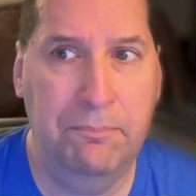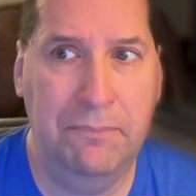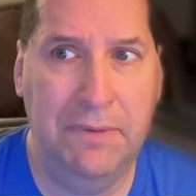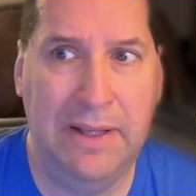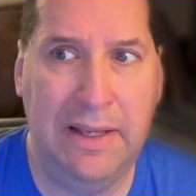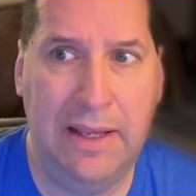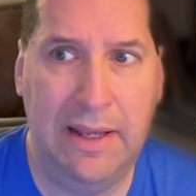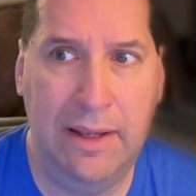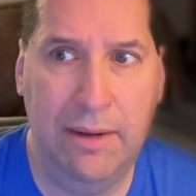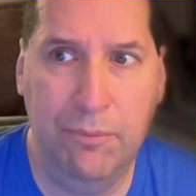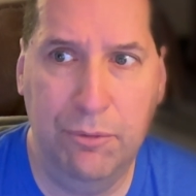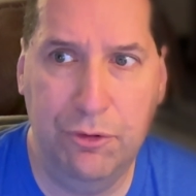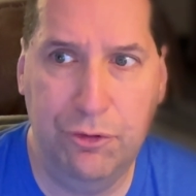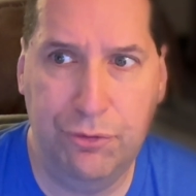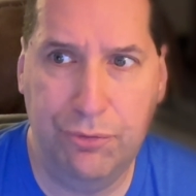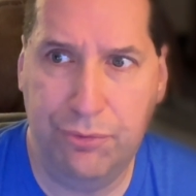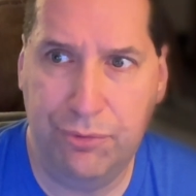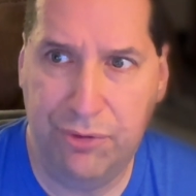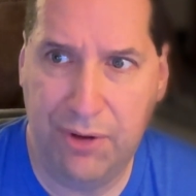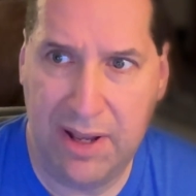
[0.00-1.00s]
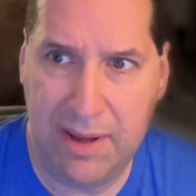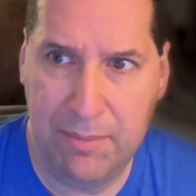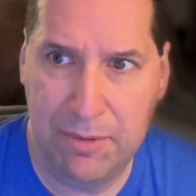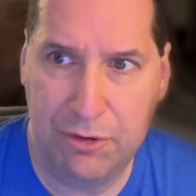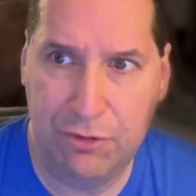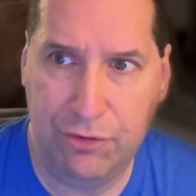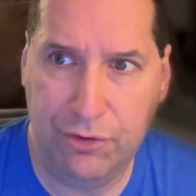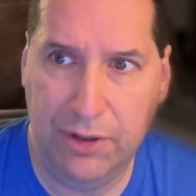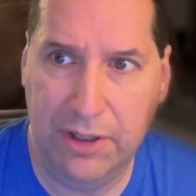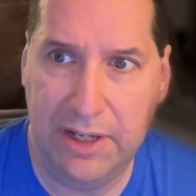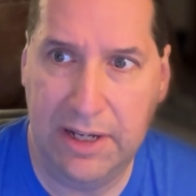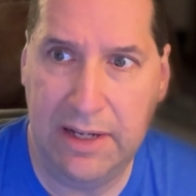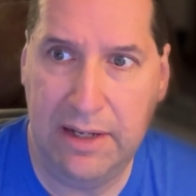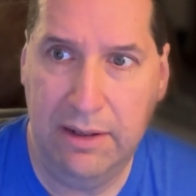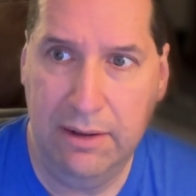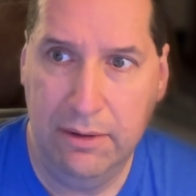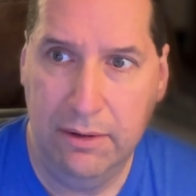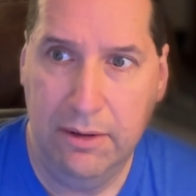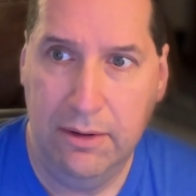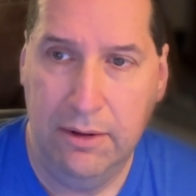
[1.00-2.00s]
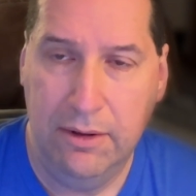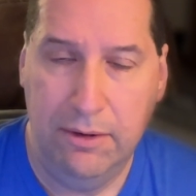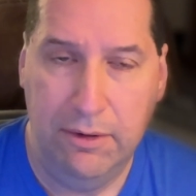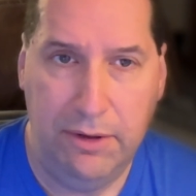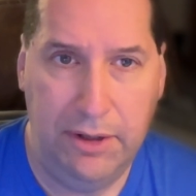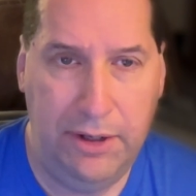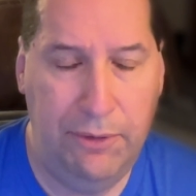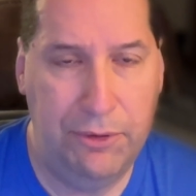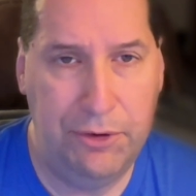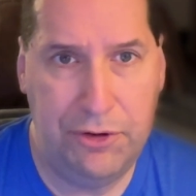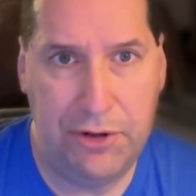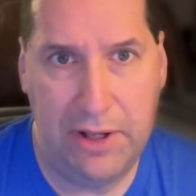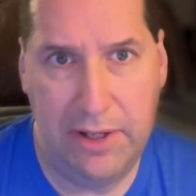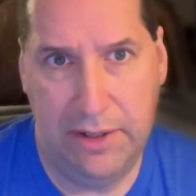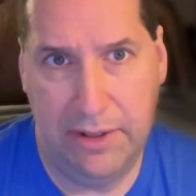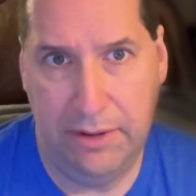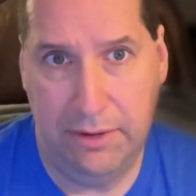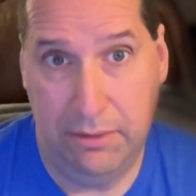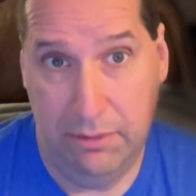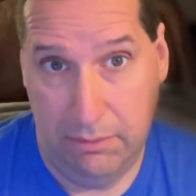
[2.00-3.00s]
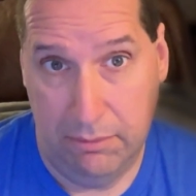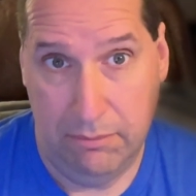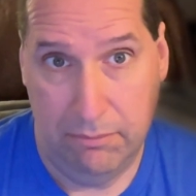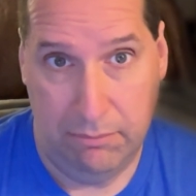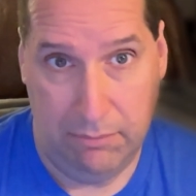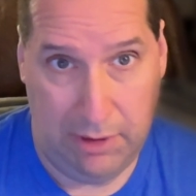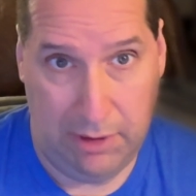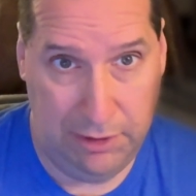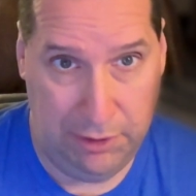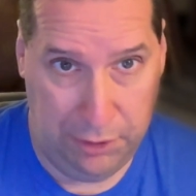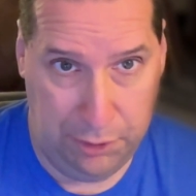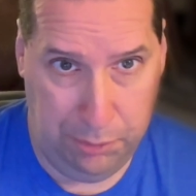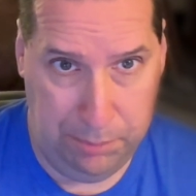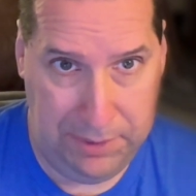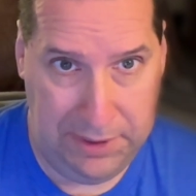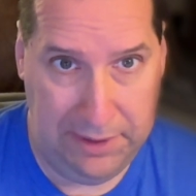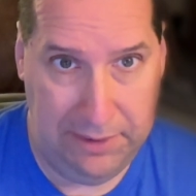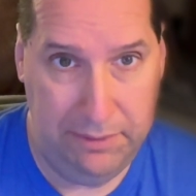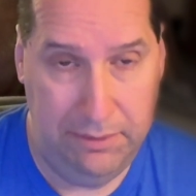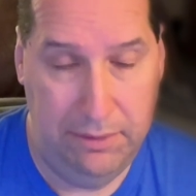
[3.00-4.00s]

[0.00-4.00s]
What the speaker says: He was famously irritated a little bit.